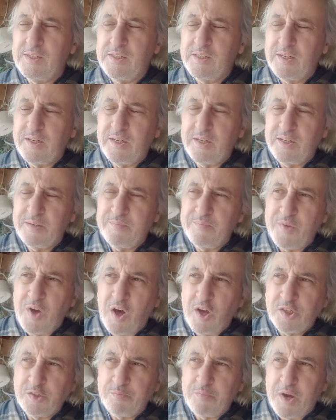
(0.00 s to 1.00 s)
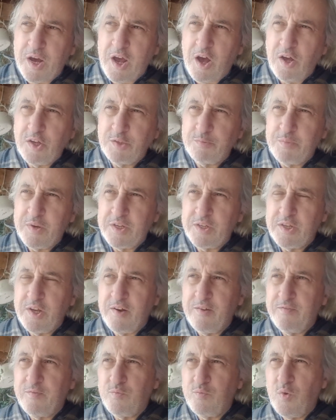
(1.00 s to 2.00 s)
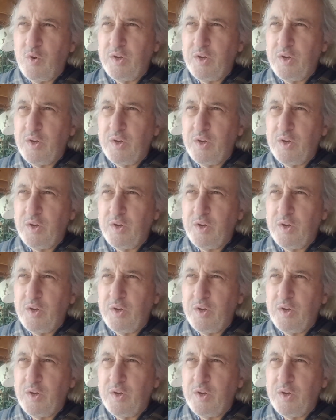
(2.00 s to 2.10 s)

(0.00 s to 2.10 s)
ask myself